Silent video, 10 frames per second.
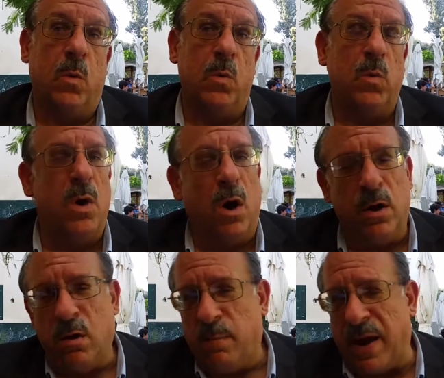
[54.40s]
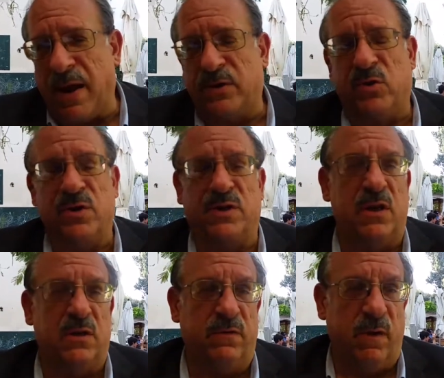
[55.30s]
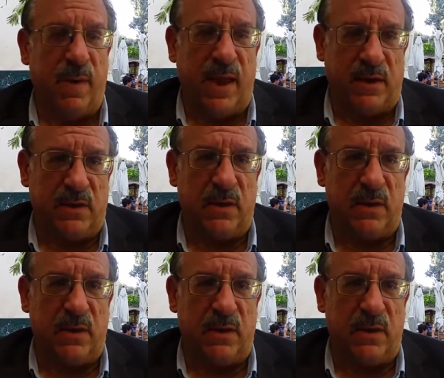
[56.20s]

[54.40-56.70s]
No, you're past all sense of humanity.